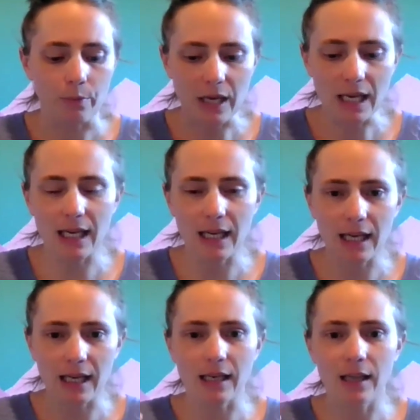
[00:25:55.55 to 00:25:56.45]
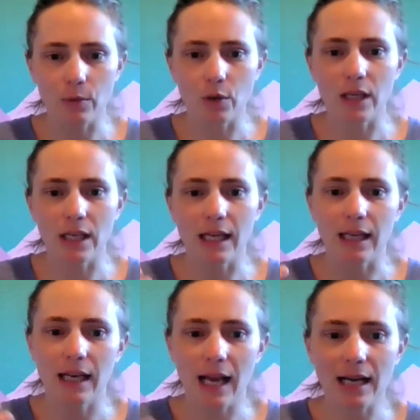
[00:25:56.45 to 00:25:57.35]
Being in community
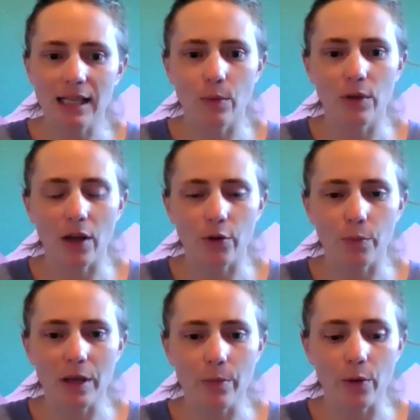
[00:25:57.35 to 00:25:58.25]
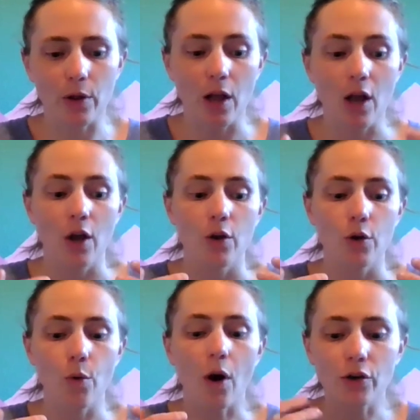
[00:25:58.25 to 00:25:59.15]
and connecting with other people
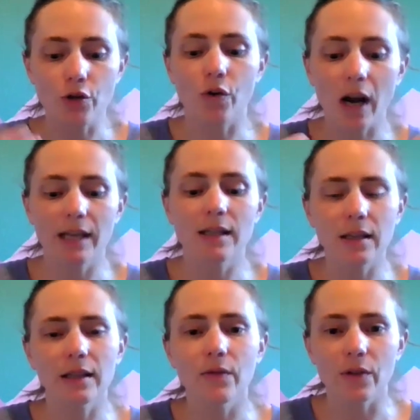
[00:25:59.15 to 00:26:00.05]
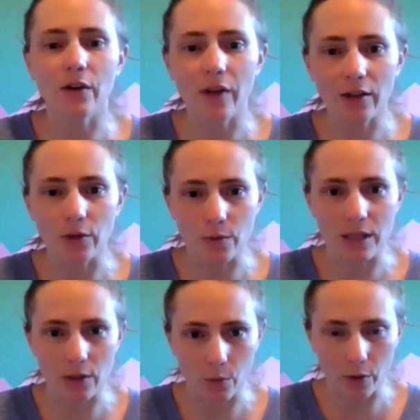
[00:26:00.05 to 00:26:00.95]
who are trying to live their values
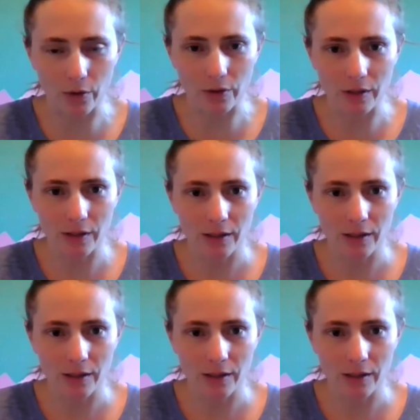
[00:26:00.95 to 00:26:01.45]
in the world